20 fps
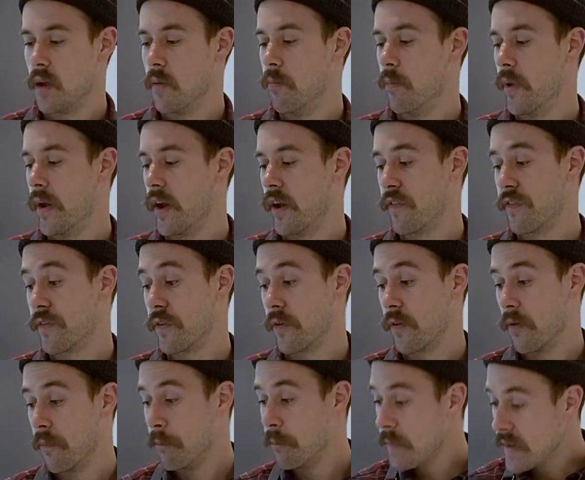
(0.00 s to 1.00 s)
But
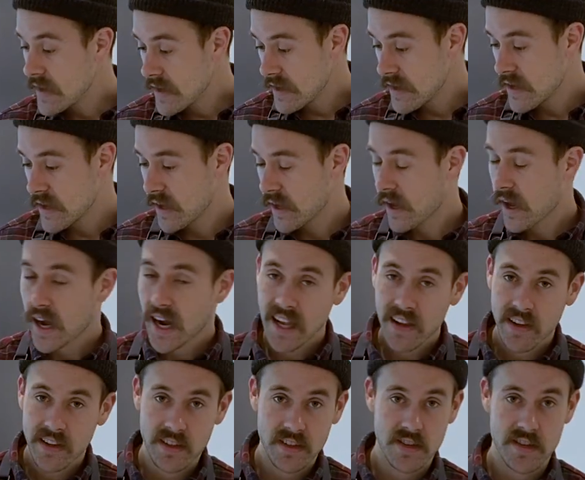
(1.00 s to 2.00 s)
for me,
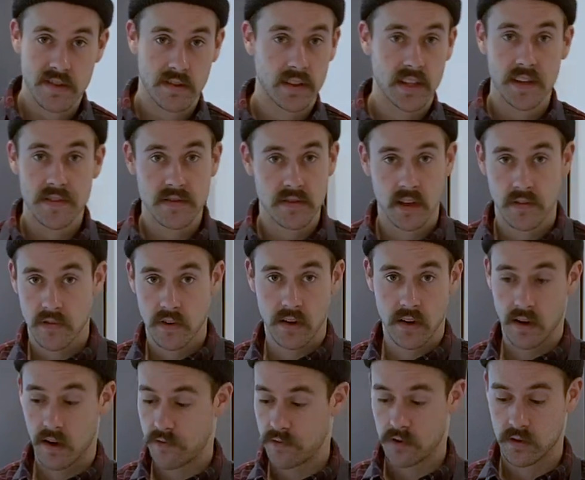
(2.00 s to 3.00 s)
I like to just leave stuff in
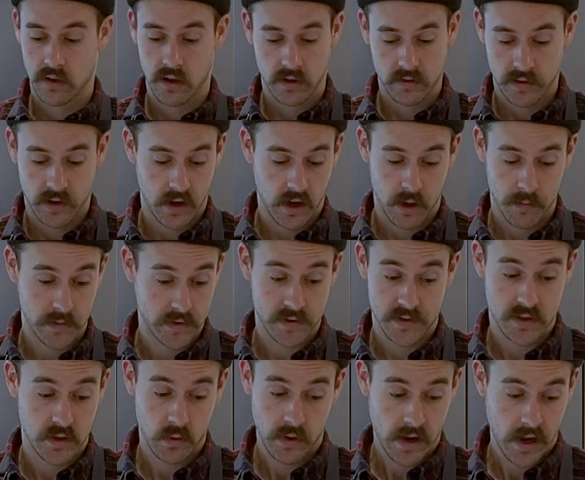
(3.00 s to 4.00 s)
here for a long time and
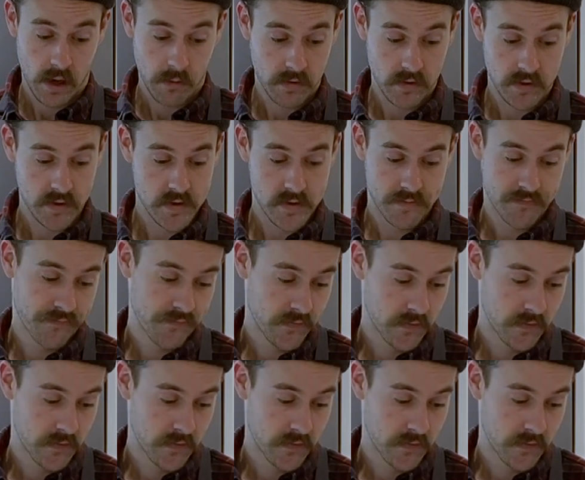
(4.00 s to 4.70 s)
see what happens.